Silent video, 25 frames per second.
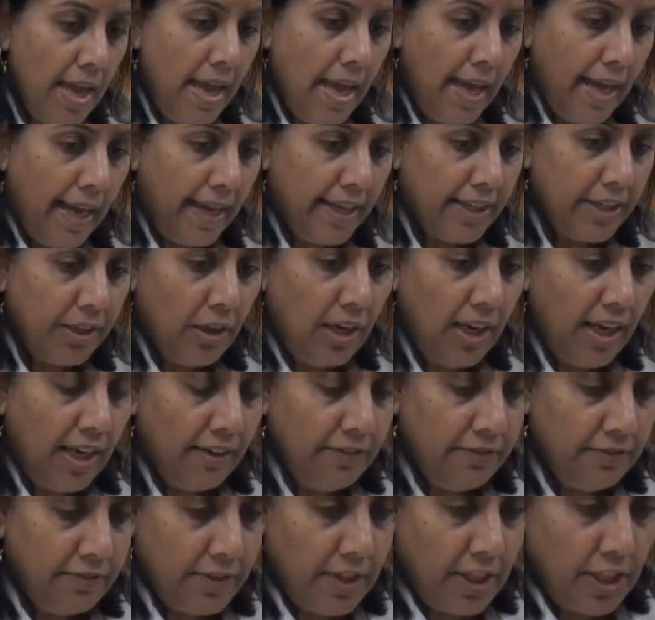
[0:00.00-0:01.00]
and you'll
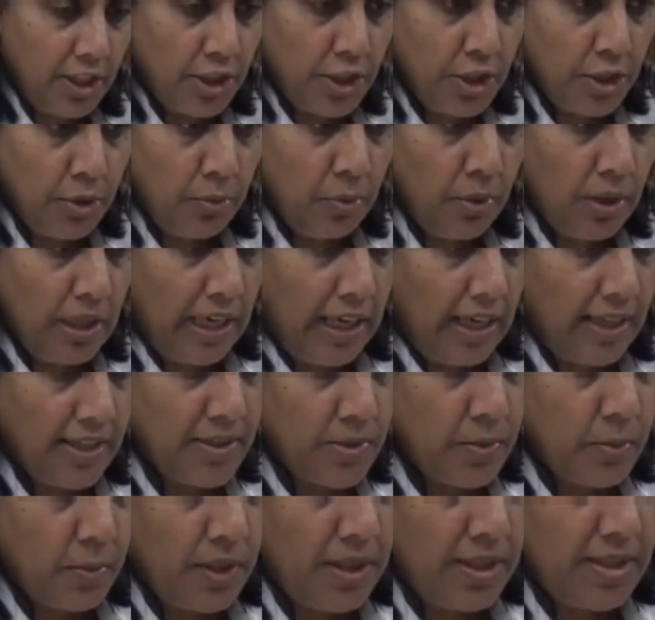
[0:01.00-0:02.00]
have 2
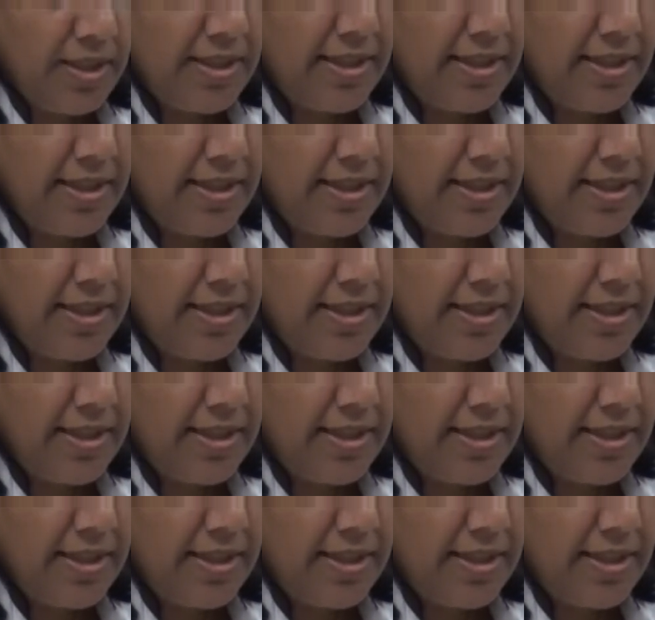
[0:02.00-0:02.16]
glass ones